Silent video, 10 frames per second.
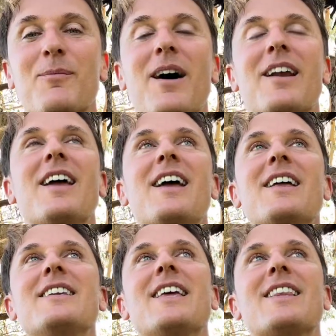but
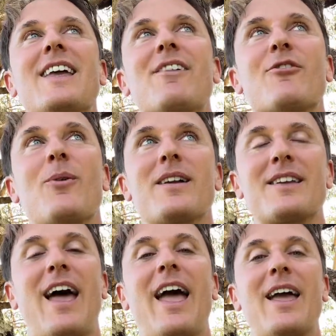nearly everyone
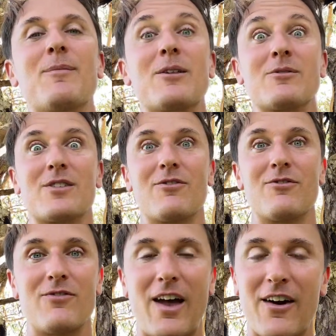came, and it was a
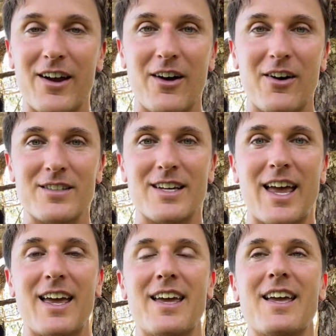very hot
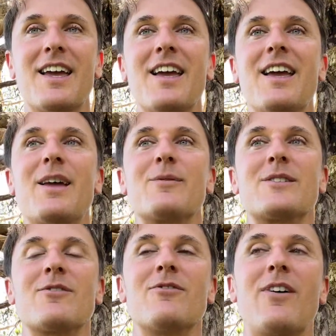day. It
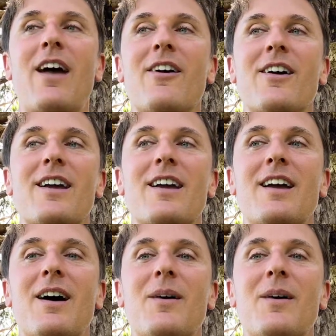was a very